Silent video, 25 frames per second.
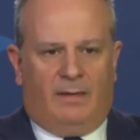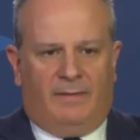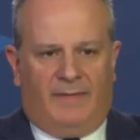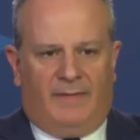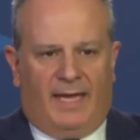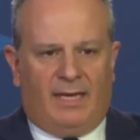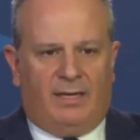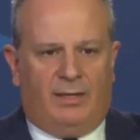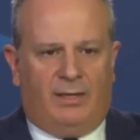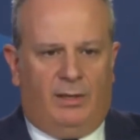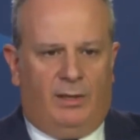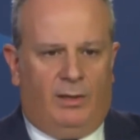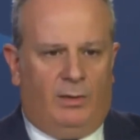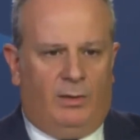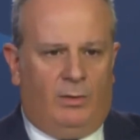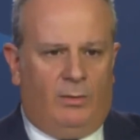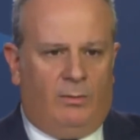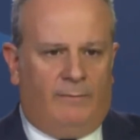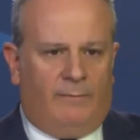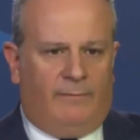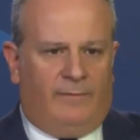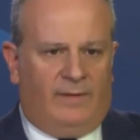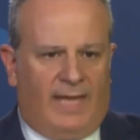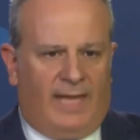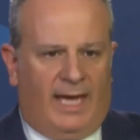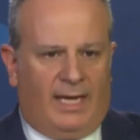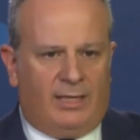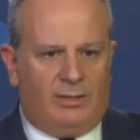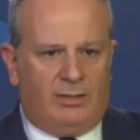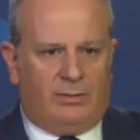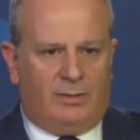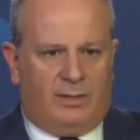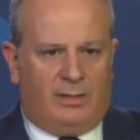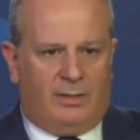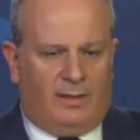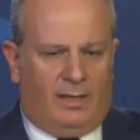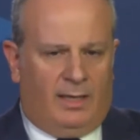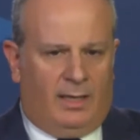Thank you for that
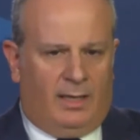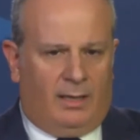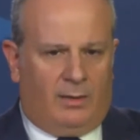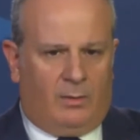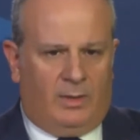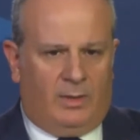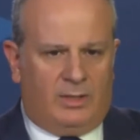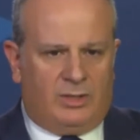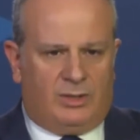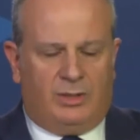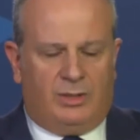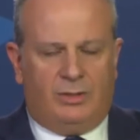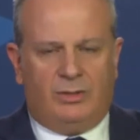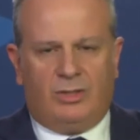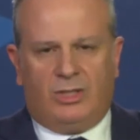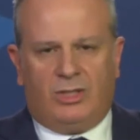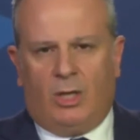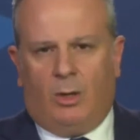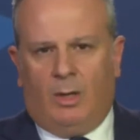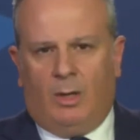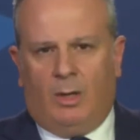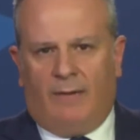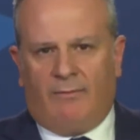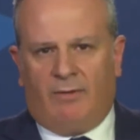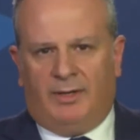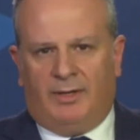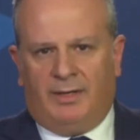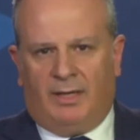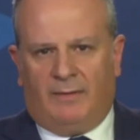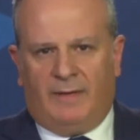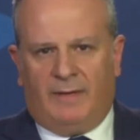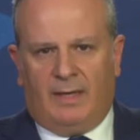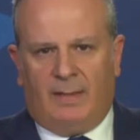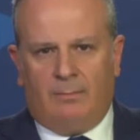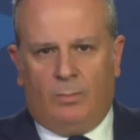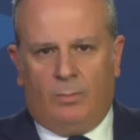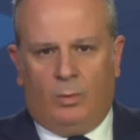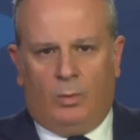question, Joel. I've got
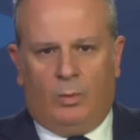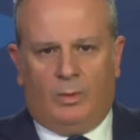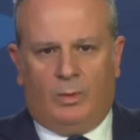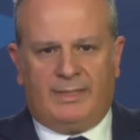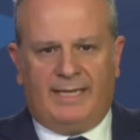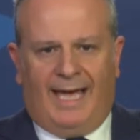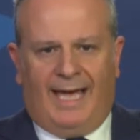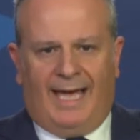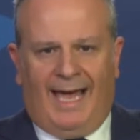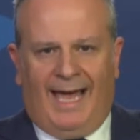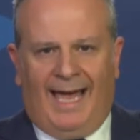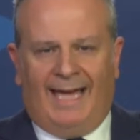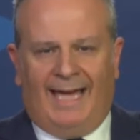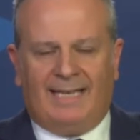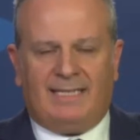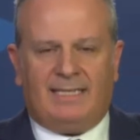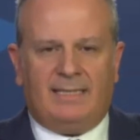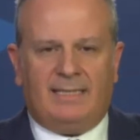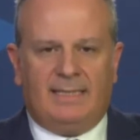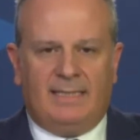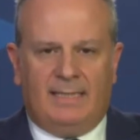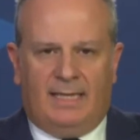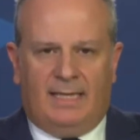nothing more to add.